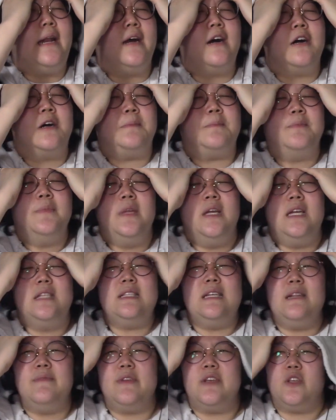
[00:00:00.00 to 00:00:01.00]
um it's
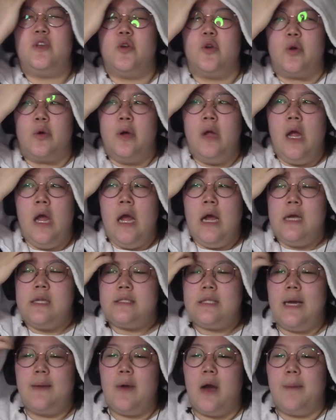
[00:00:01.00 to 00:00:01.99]
not even Kyo.
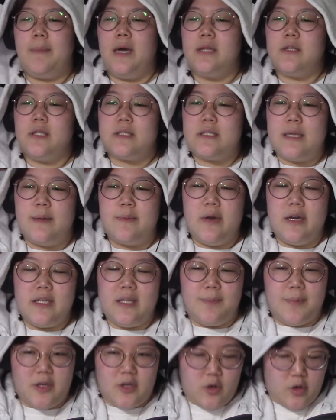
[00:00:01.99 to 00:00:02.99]
So about the samurai
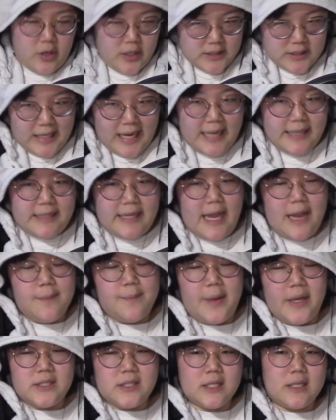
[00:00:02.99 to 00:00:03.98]
Deeper Kyo is that they
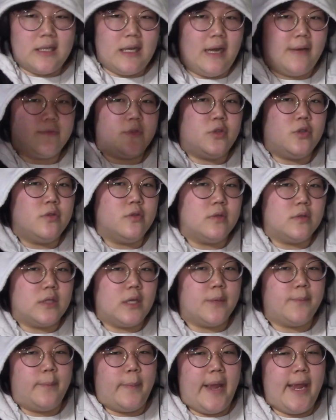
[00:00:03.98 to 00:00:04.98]
basically have two
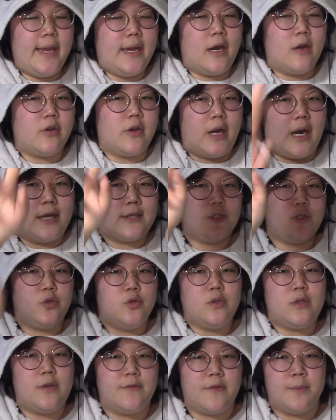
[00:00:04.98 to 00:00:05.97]
the main character has
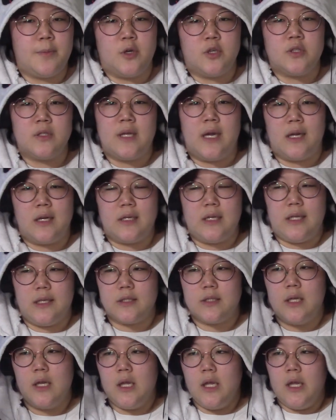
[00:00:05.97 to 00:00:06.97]
two different
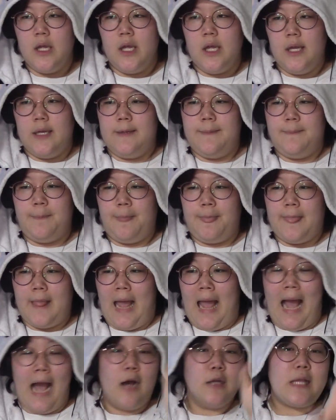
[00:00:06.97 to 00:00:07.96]
personalities.
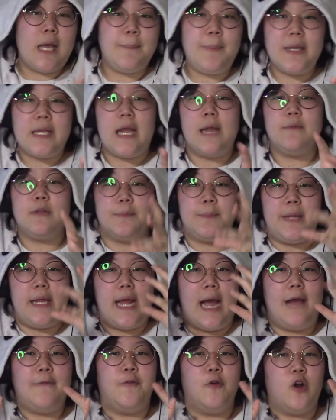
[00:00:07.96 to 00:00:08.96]
How that became to be,
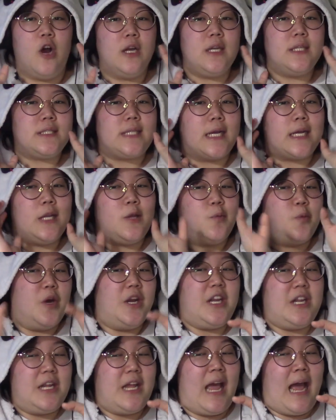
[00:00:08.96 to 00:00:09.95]
I forgot exactly
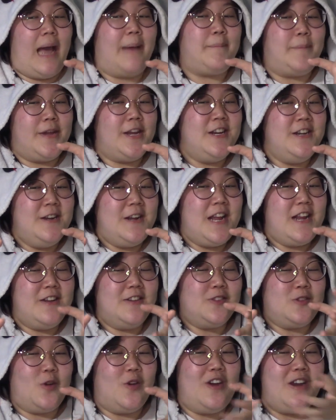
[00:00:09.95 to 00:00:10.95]
what happened in
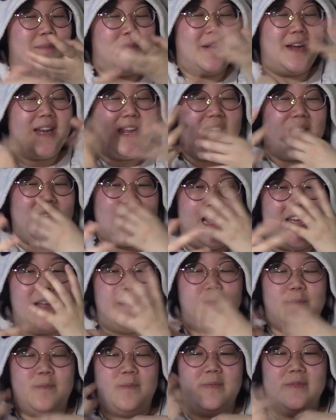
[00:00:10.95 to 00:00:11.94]
the story, but it
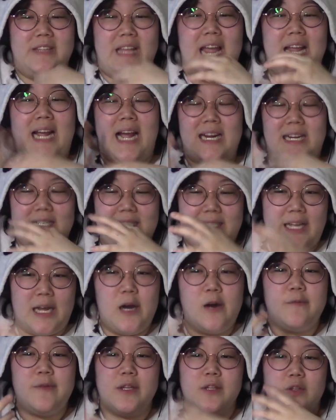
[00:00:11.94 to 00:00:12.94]
it they kind of
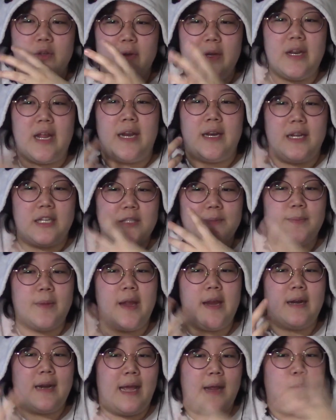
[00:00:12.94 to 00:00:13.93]
delve into it and
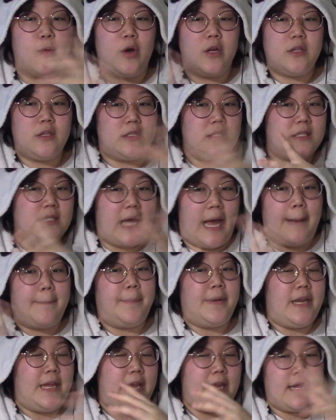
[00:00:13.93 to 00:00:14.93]
explain like what's
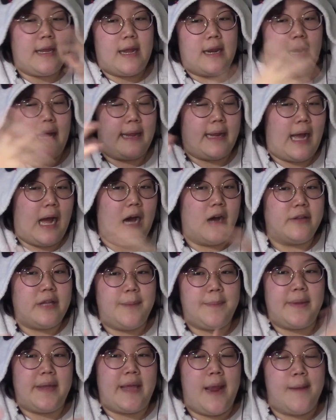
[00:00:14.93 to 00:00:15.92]
happening and like how they
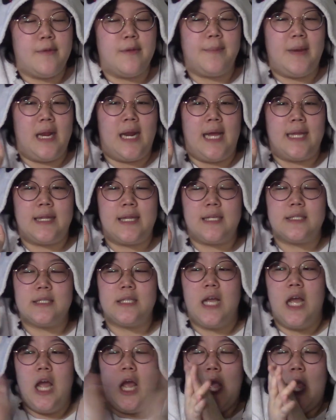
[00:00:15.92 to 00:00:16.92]
became to be like this.
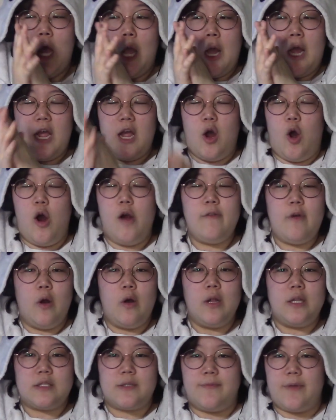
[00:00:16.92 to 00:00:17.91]
Overall,
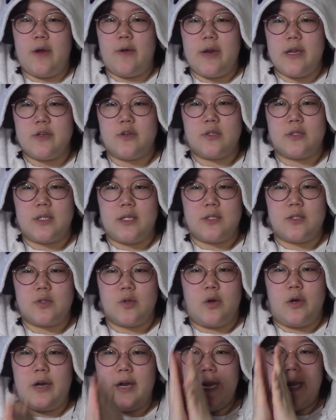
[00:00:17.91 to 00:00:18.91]
it's a very interesting
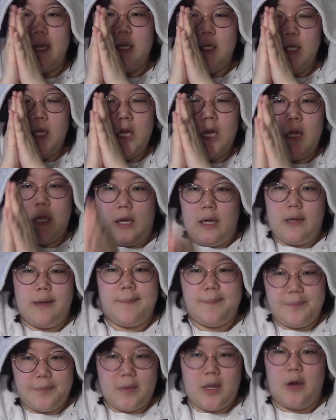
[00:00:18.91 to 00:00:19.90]
story.
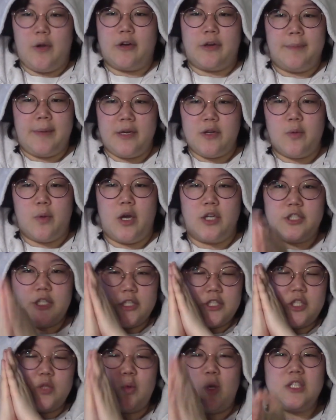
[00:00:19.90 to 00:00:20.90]
I recommend you watch it.
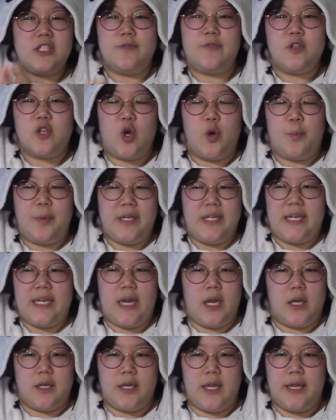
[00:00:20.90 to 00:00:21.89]
Just watch it for the opening and
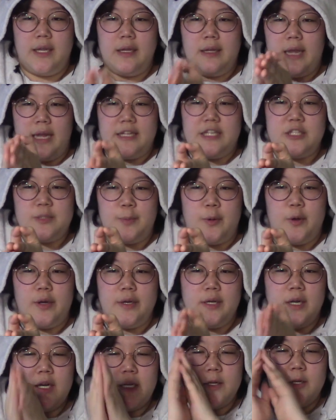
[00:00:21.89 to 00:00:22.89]
ending at this
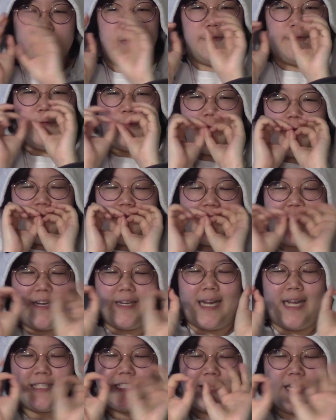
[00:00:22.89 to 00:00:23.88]
point
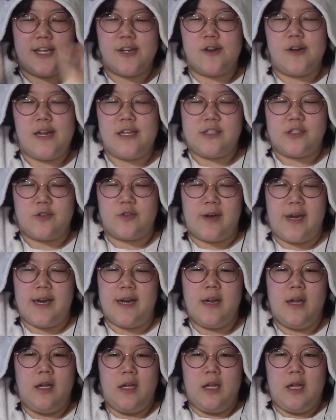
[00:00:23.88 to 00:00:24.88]
fantastic. It's great.
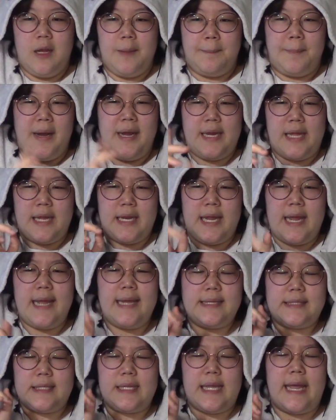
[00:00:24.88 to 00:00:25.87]
But it
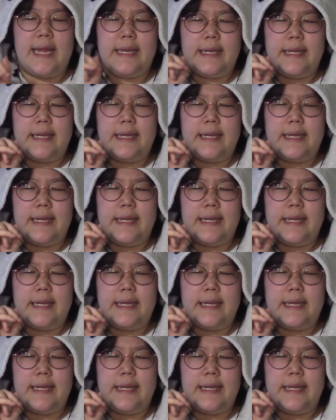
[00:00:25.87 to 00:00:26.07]
is it